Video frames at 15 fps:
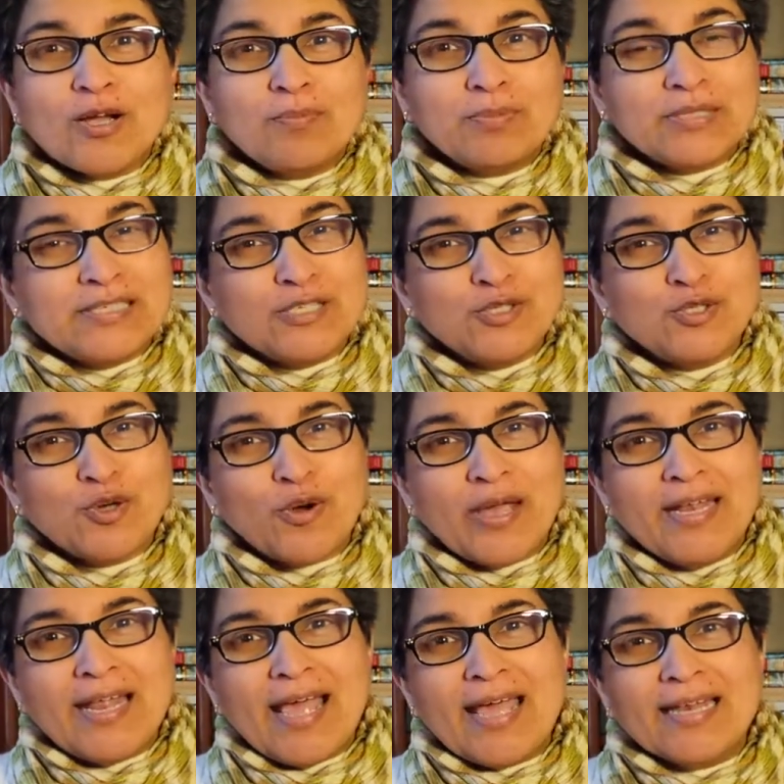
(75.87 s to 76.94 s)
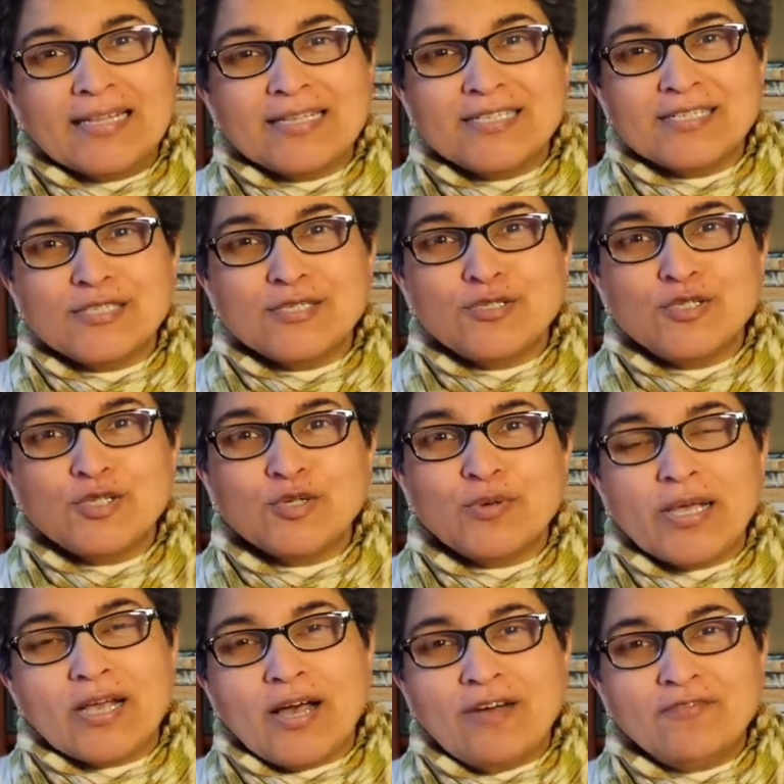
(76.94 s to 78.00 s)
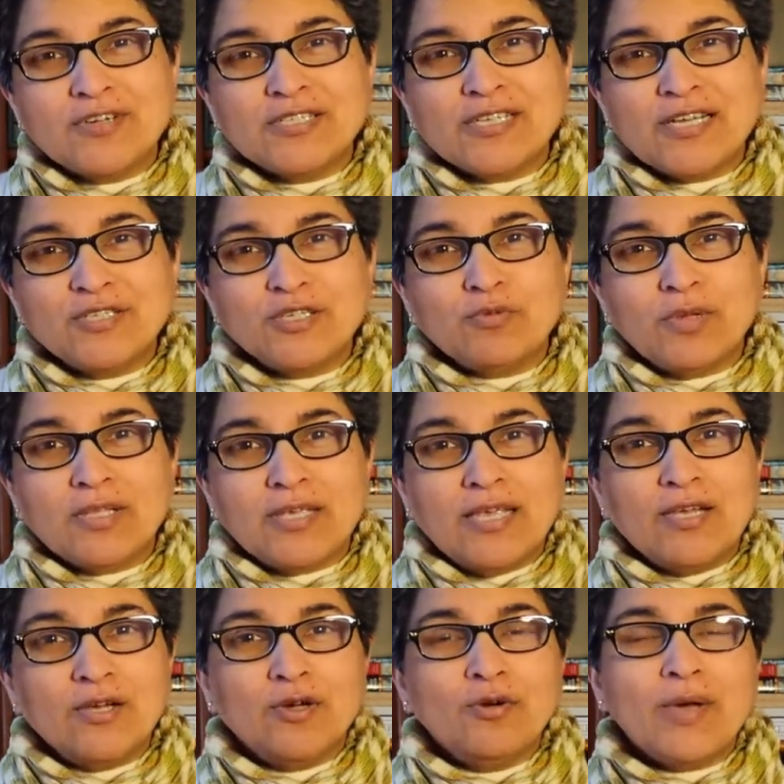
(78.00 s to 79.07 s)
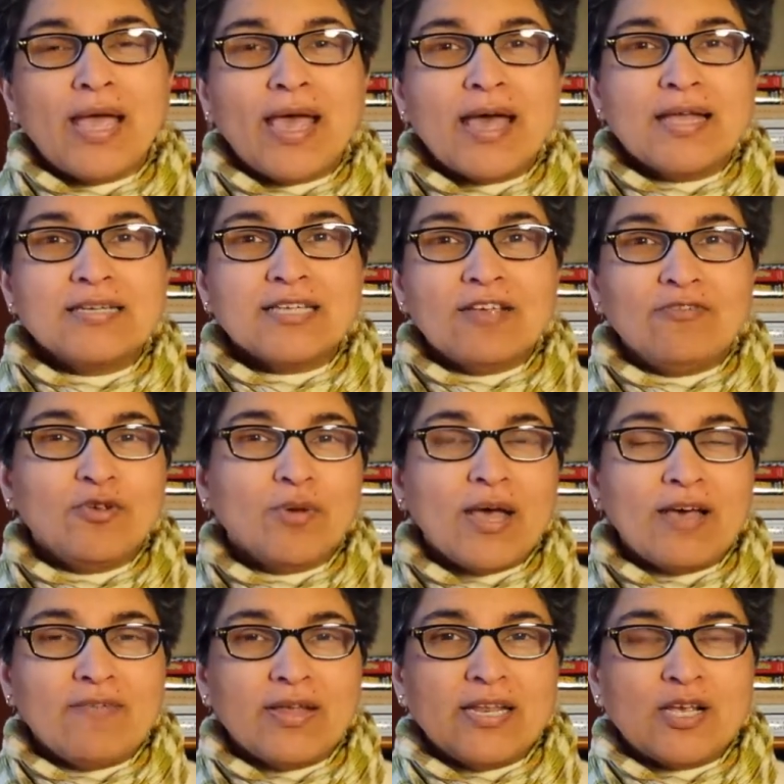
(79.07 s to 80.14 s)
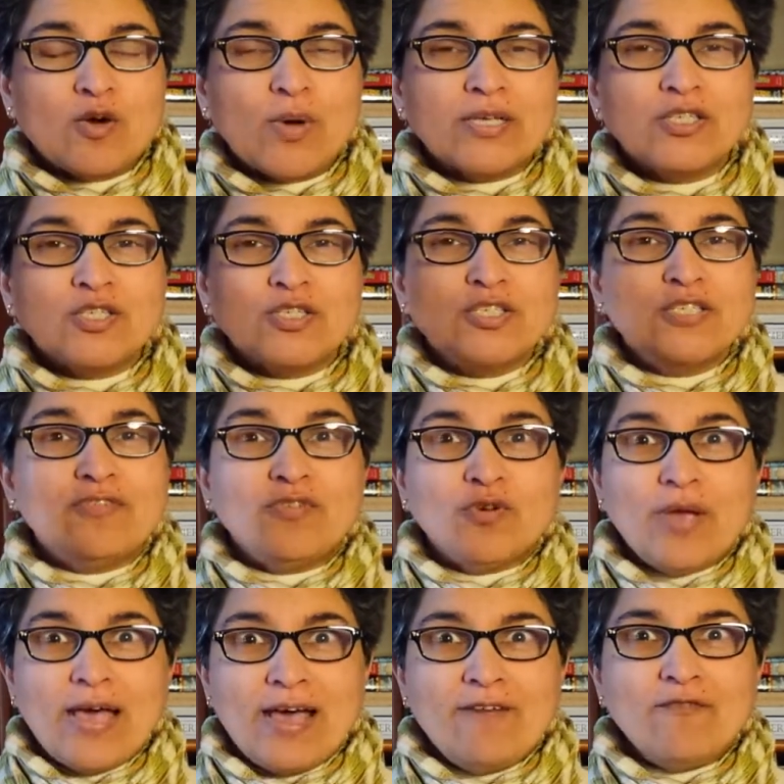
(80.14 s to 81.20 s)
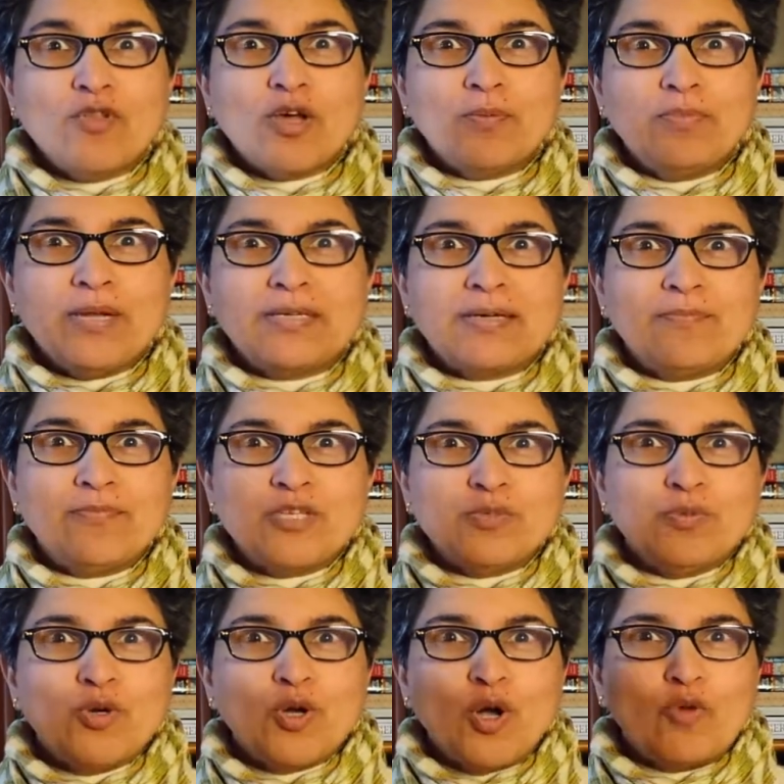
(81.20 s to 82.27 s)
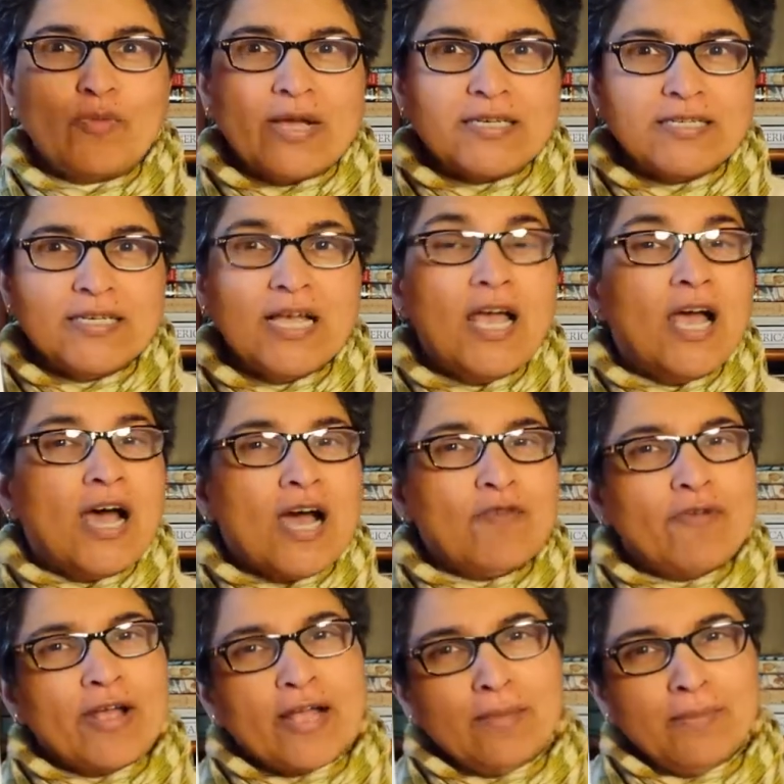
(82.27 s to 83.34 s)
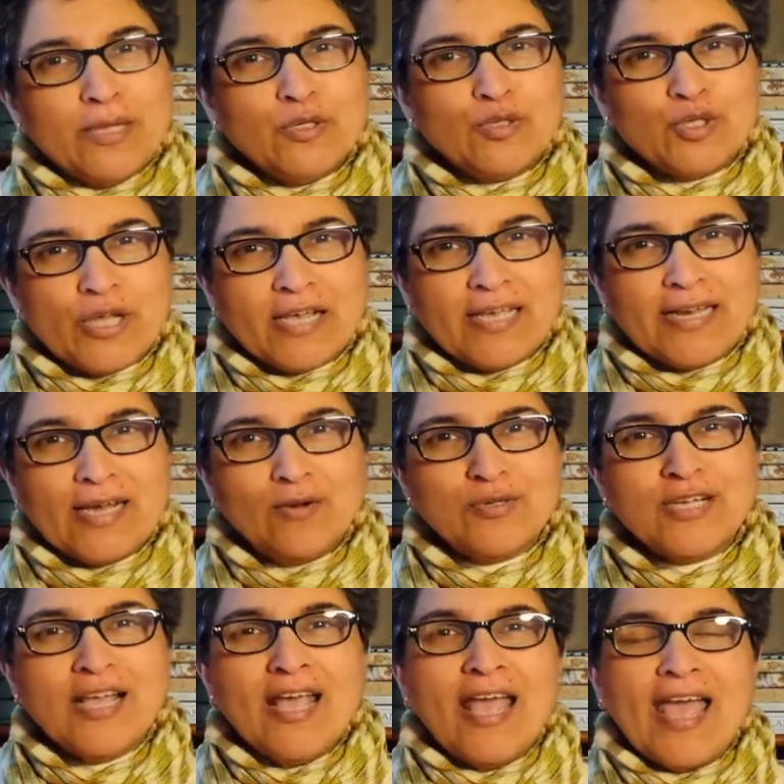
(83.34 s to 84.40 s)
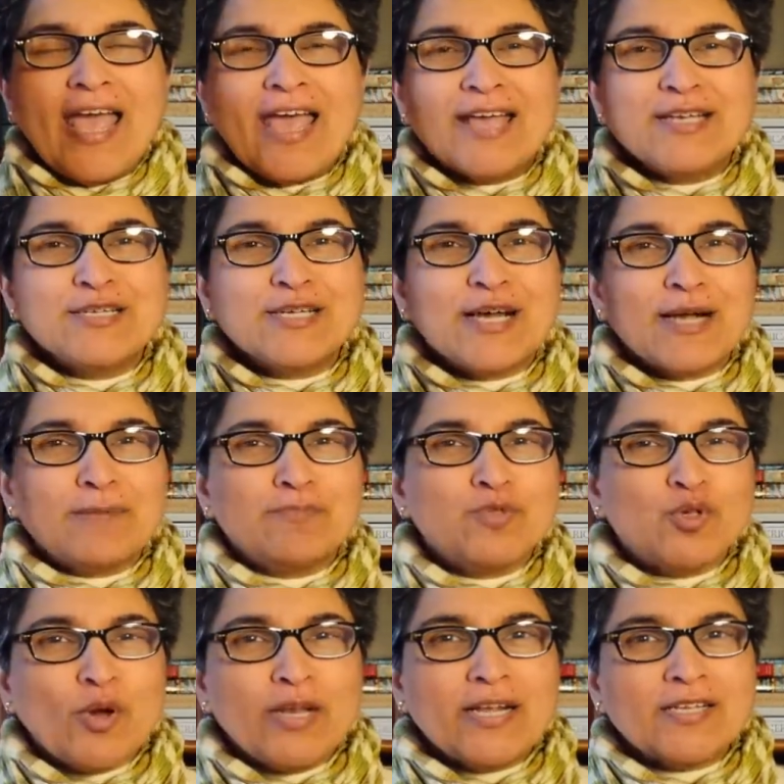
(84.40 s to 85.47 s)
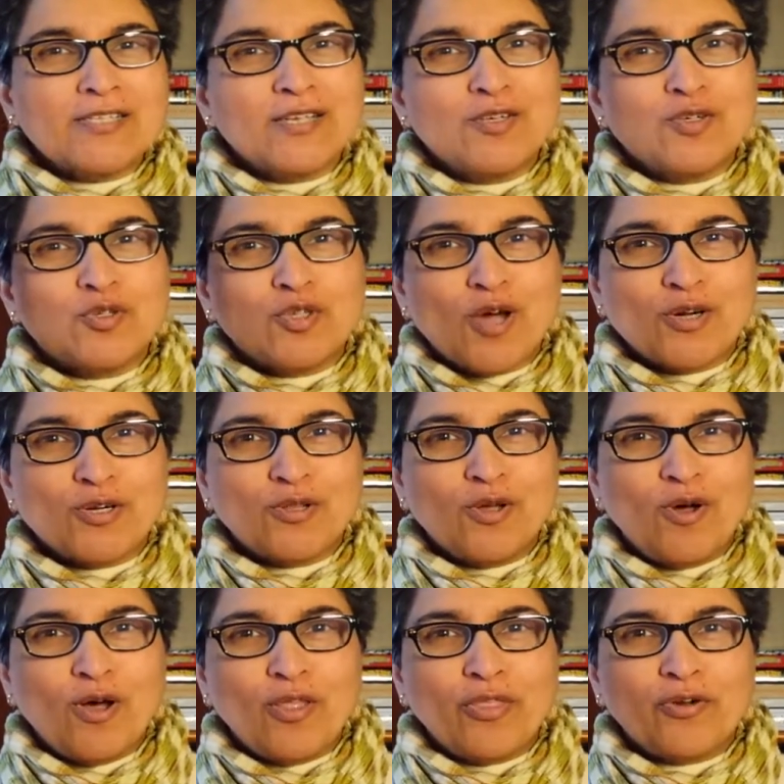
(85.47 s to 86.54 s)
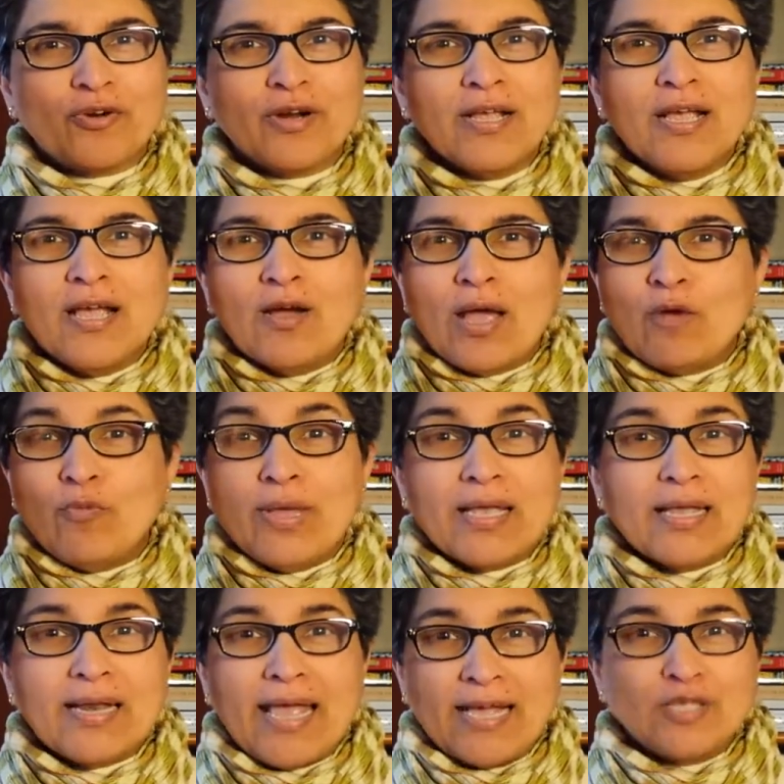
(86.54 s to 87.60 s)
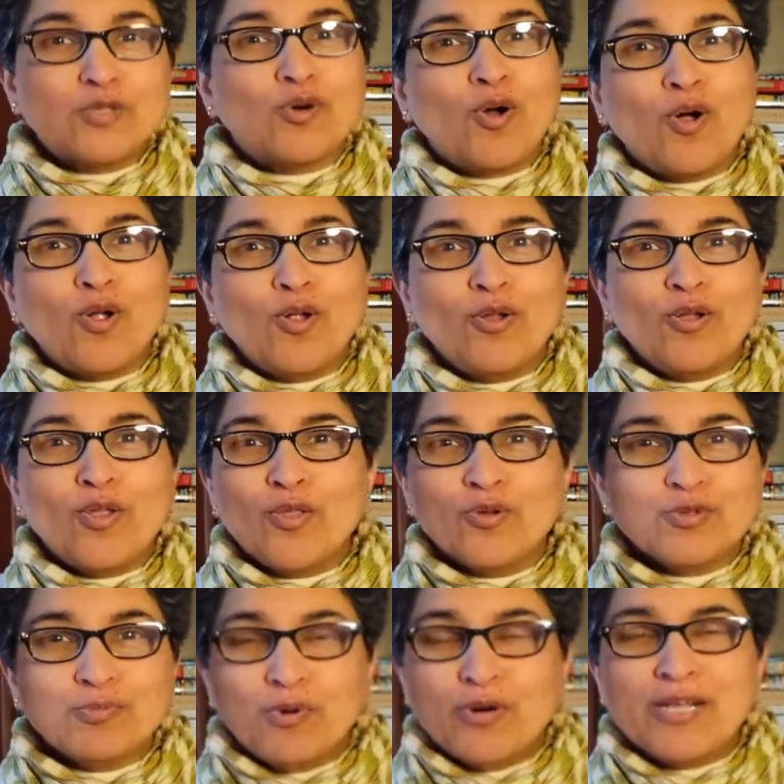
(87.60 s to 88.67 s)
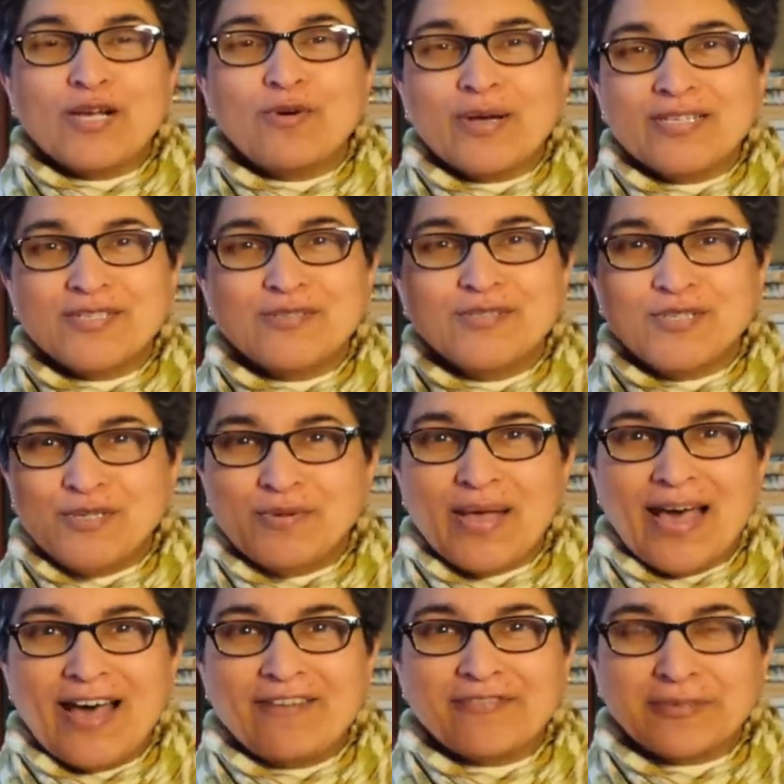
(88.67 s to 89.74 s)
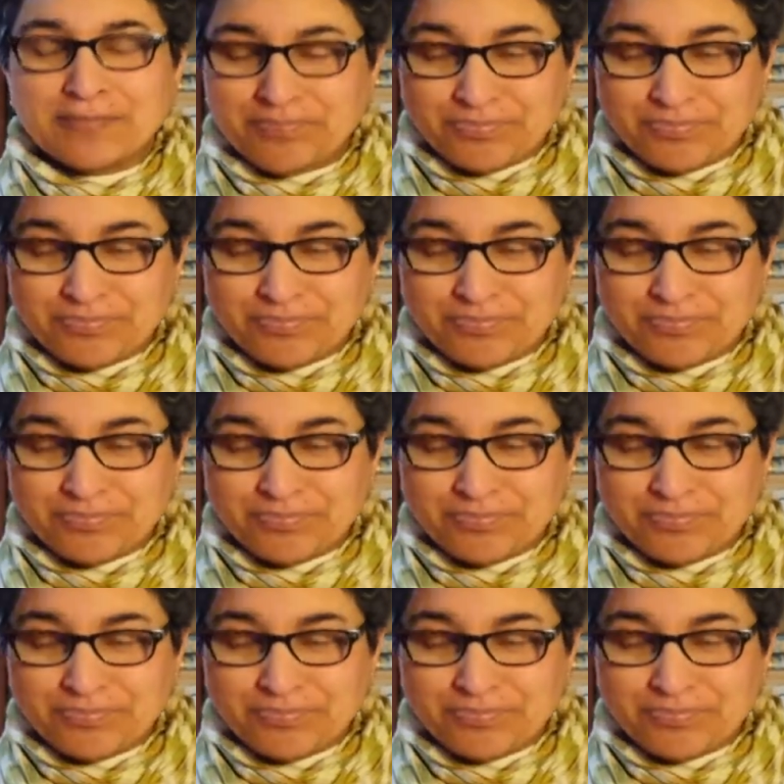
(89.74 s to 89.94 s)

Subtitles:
Please join and listen to a conversation with Kiku, and if you have any questions, if you have not picked up this book already, I recommend you check it out, and join us to talk to the author, and we can answer all those burning questions you have.